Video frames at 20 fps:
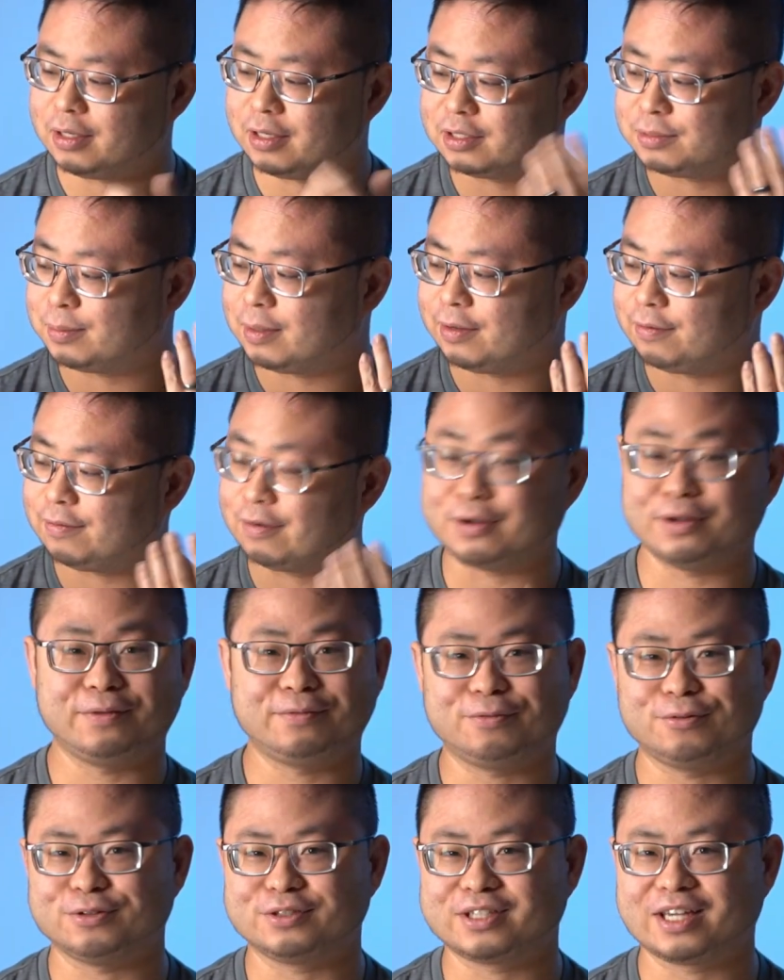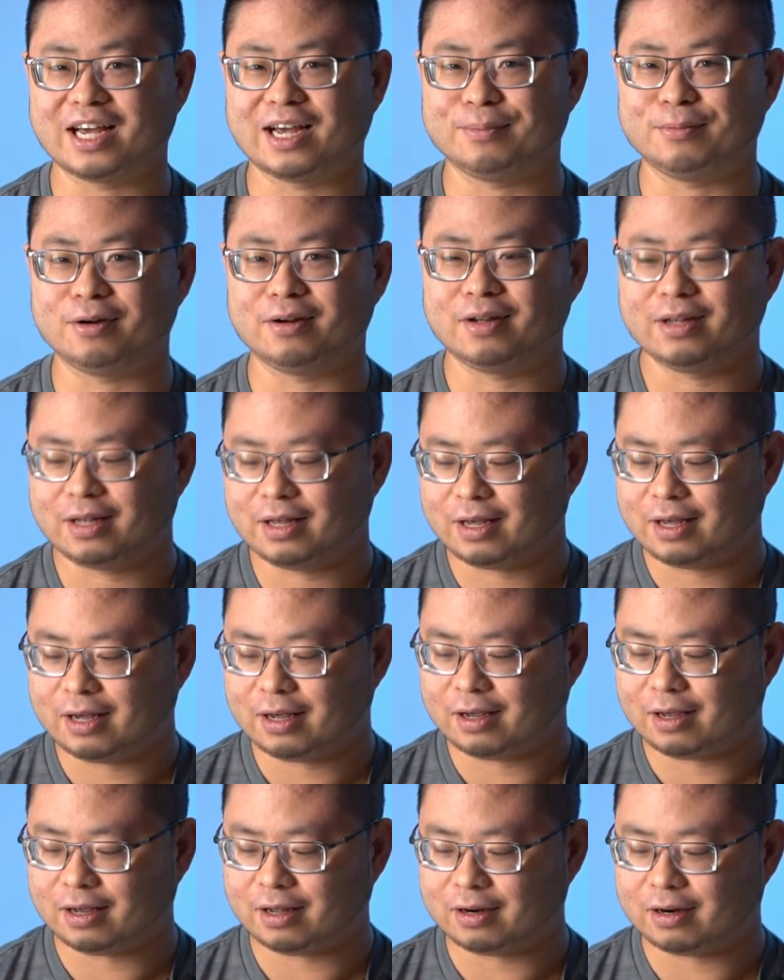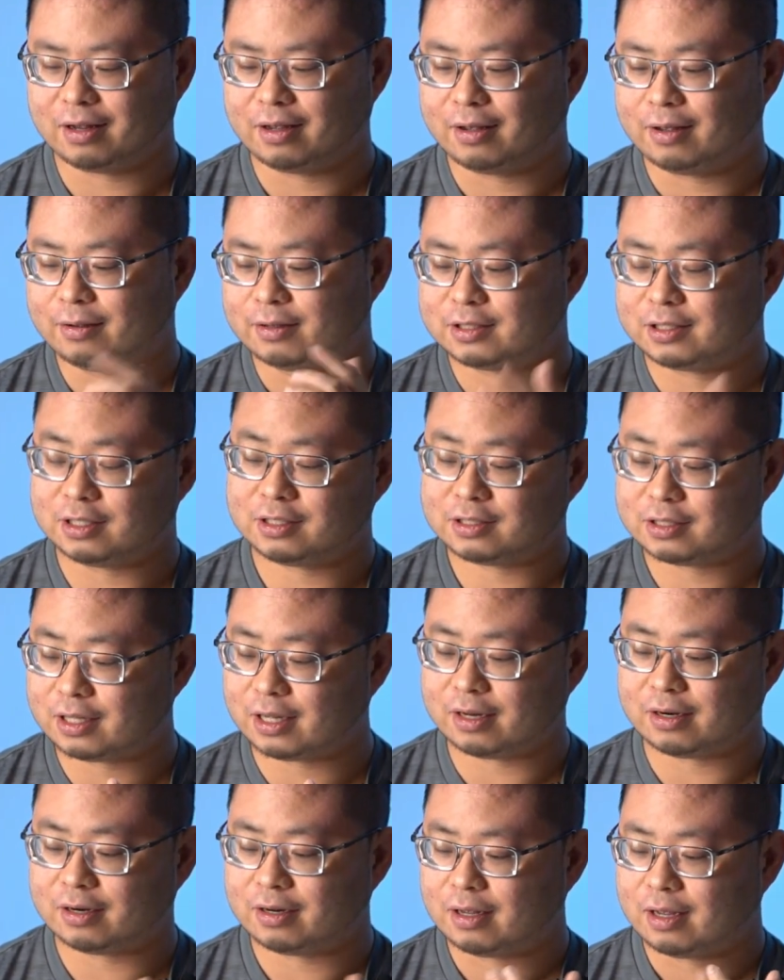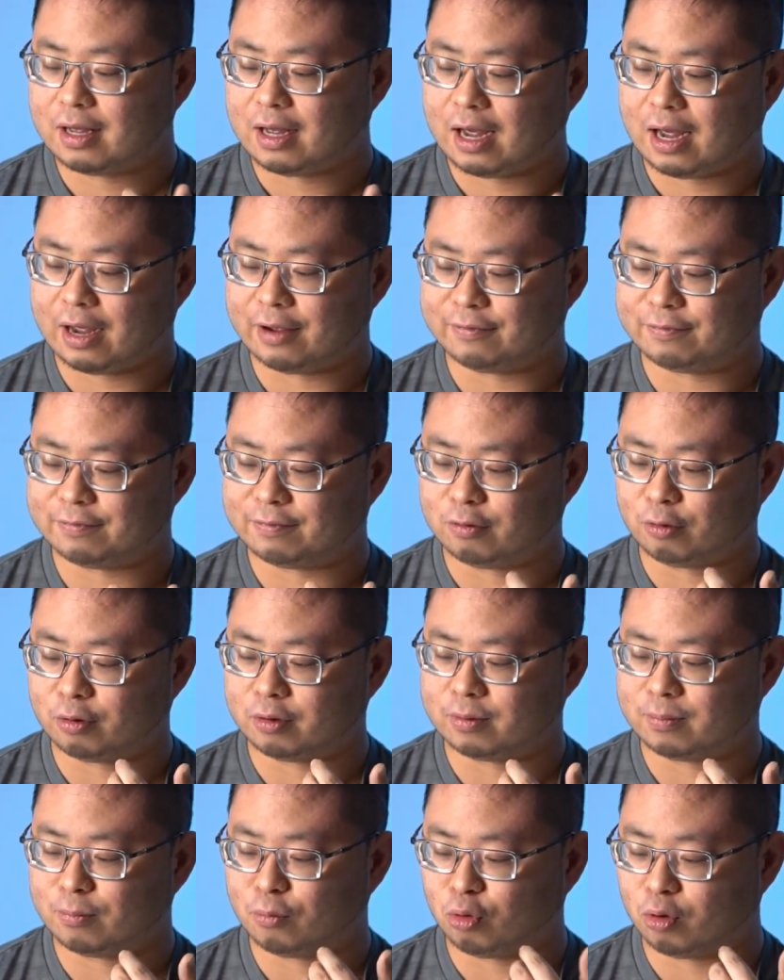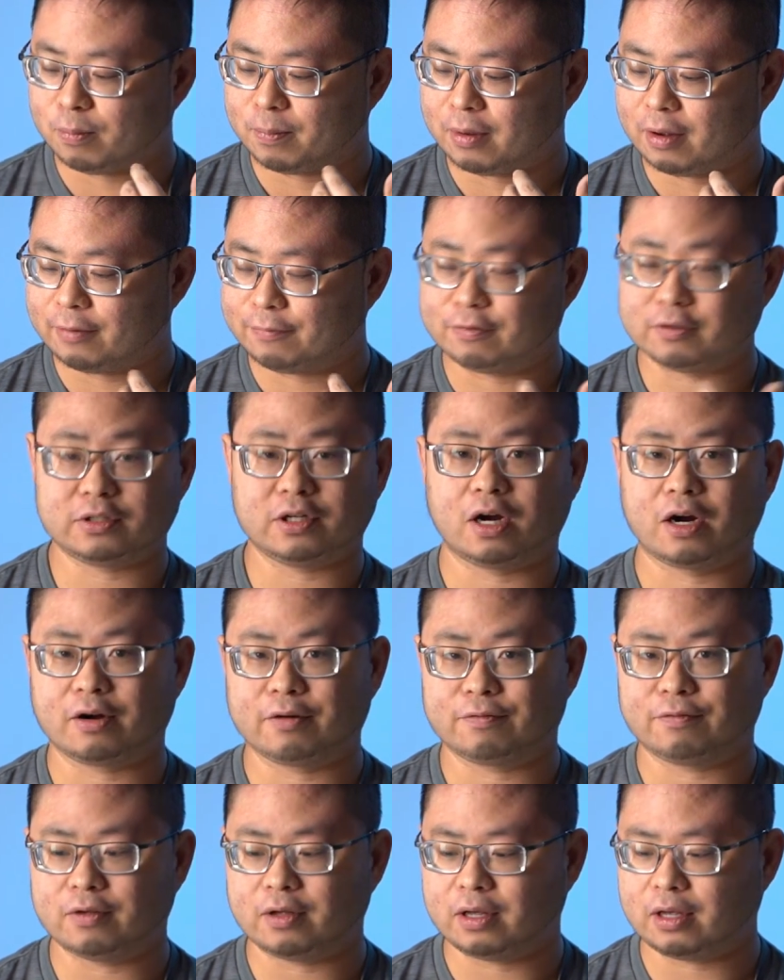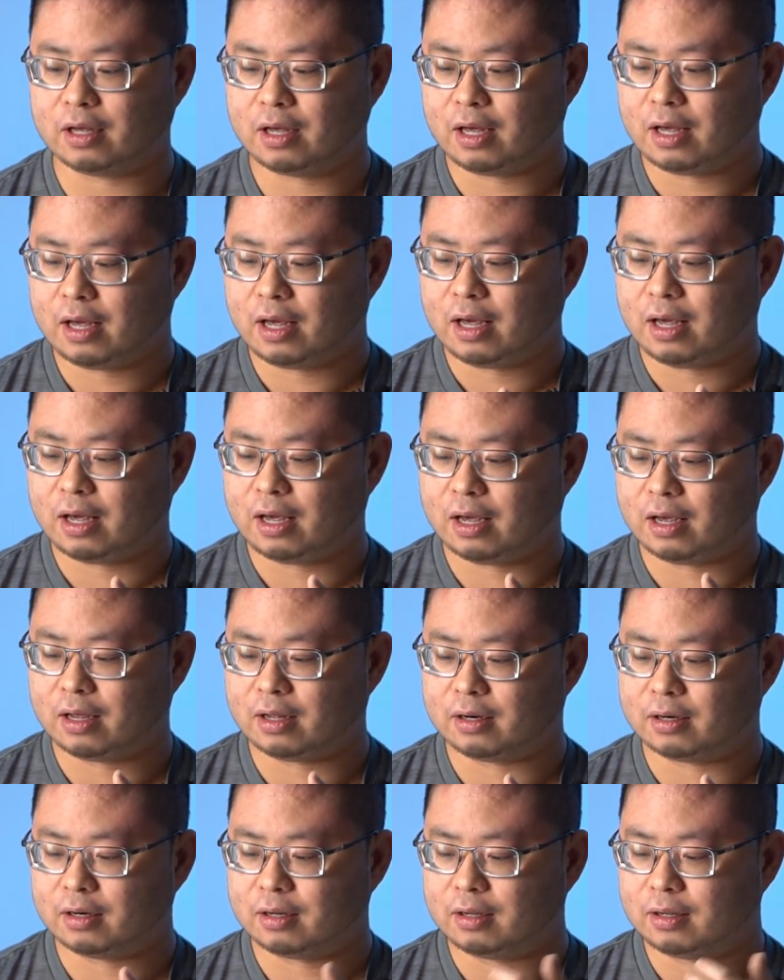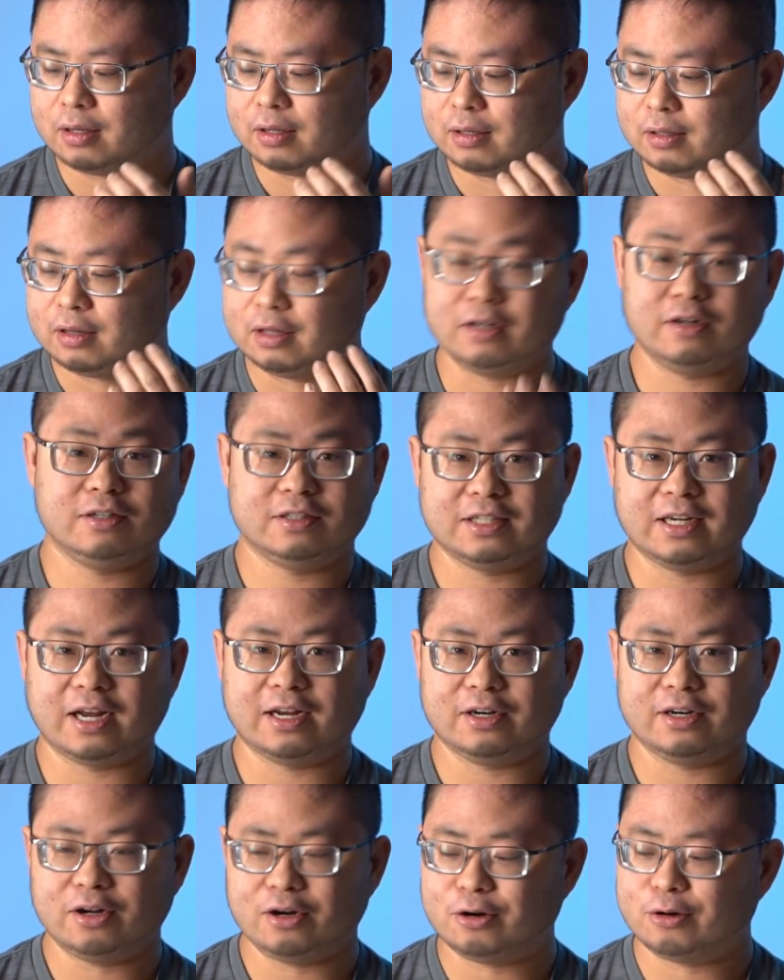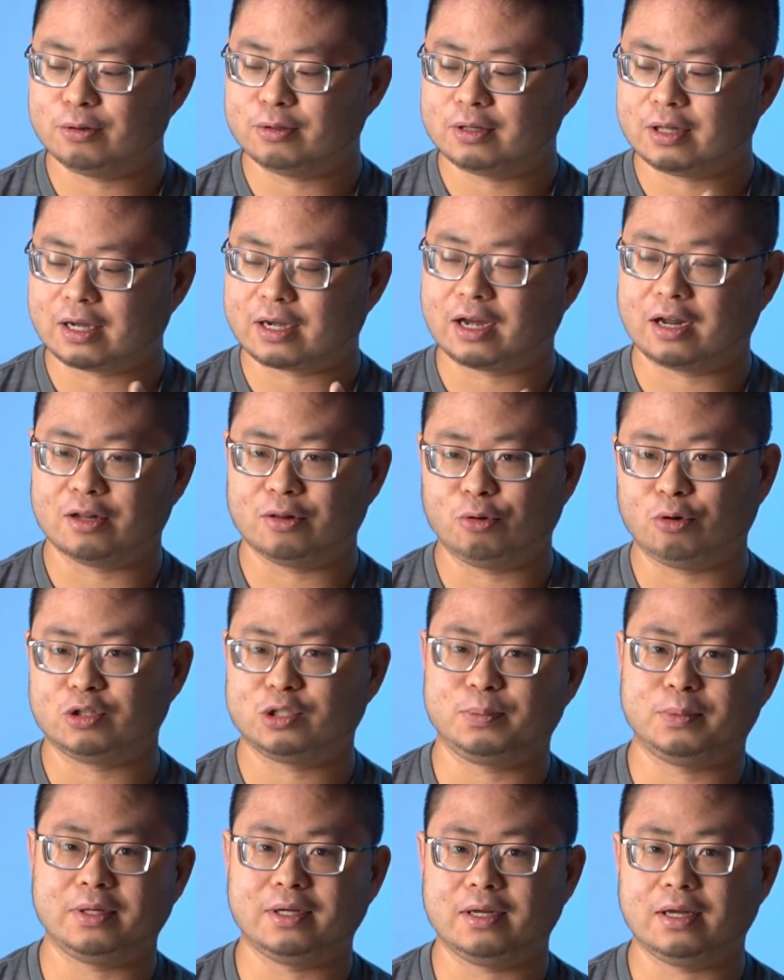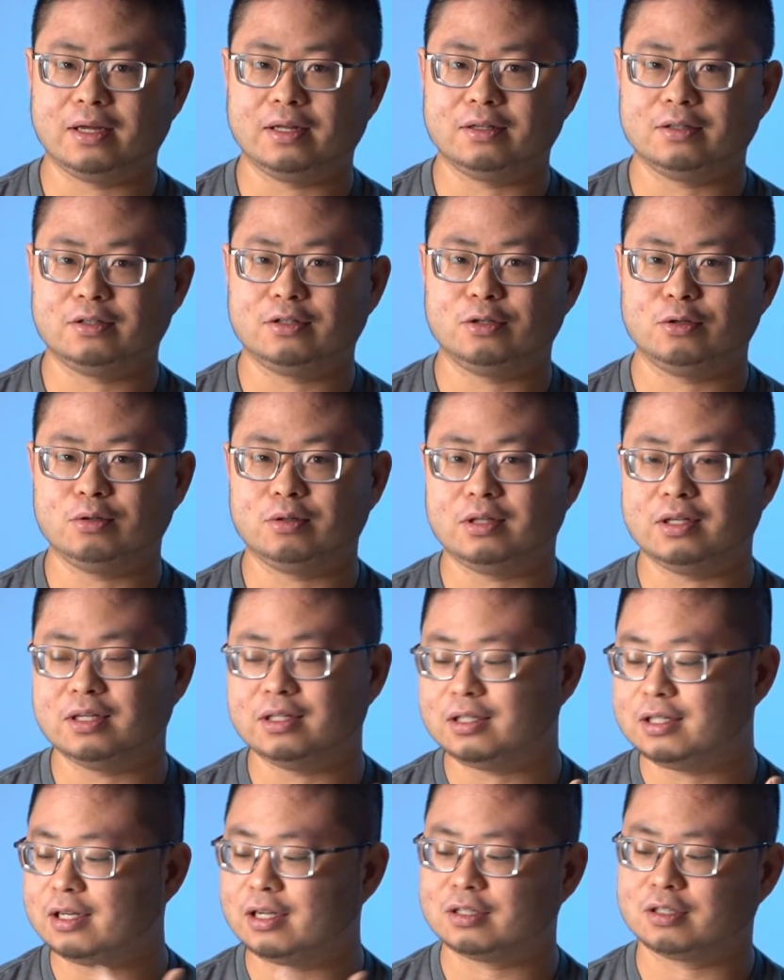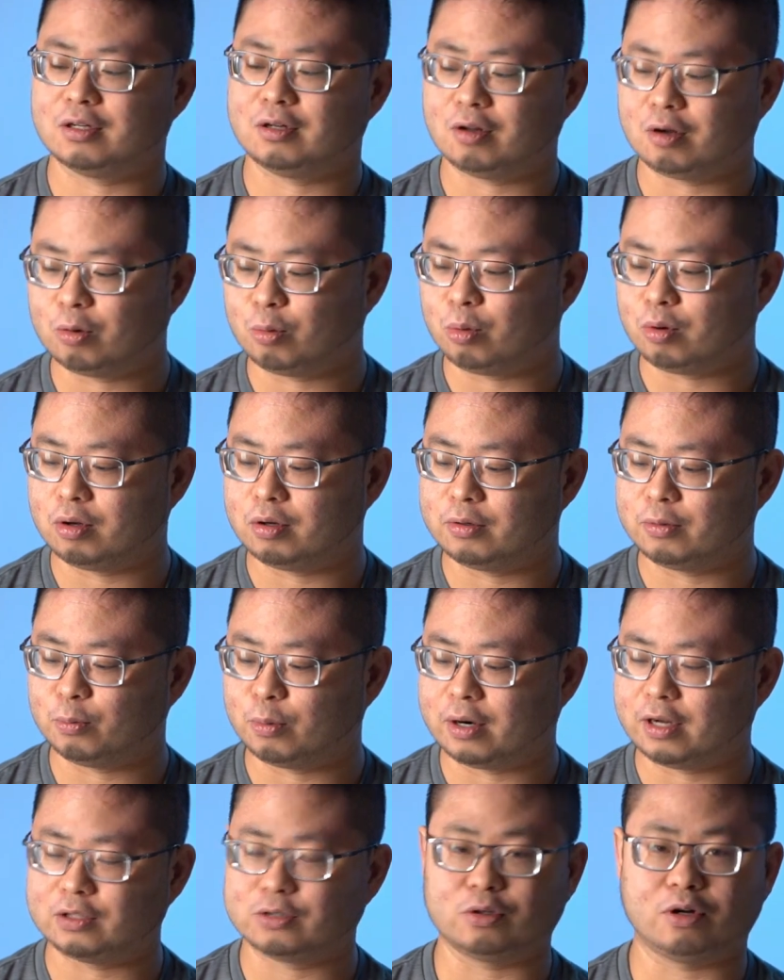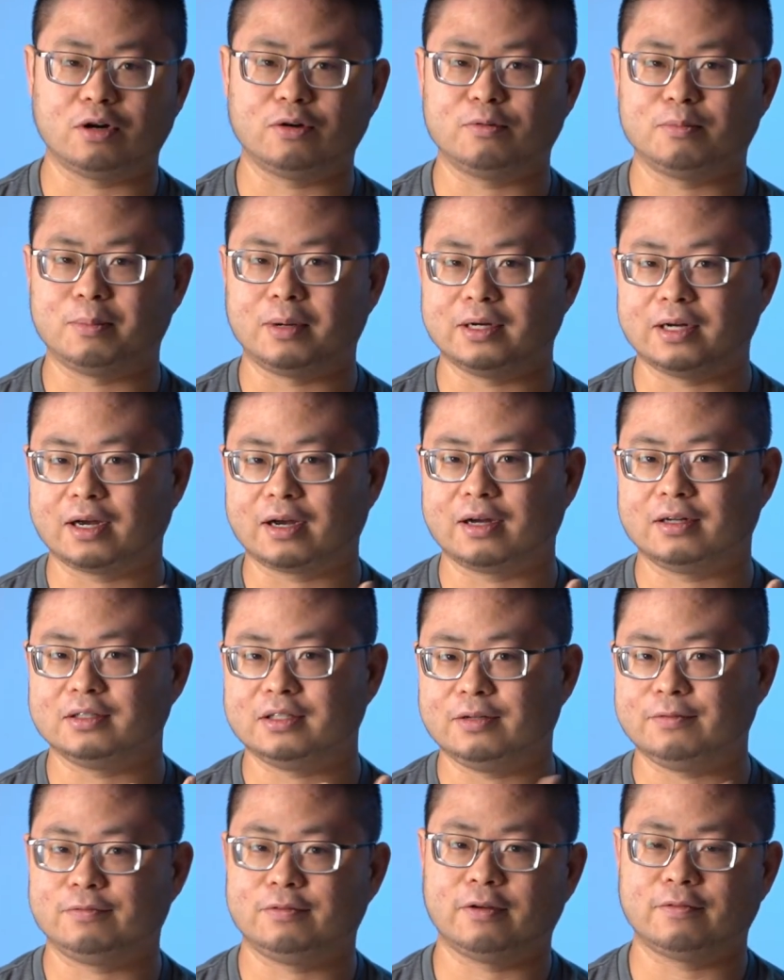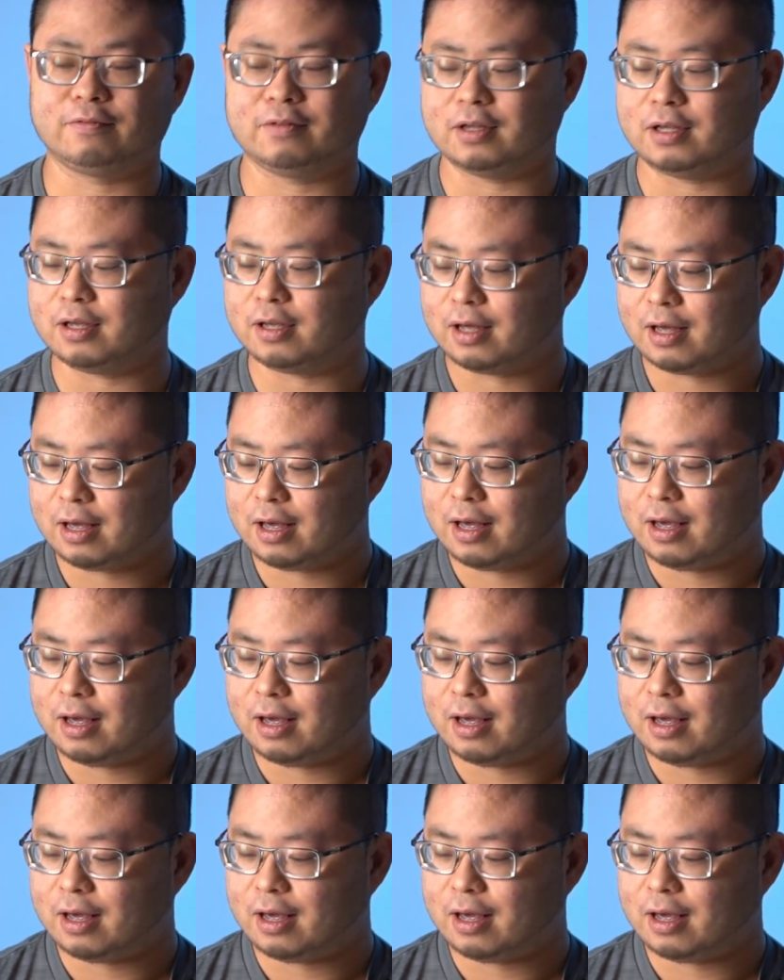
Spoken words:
It's my very first camera. And since then, I've learned more about photography, and little did I know, that kind of launched me into the DSLR world when I started with my Nikon D50.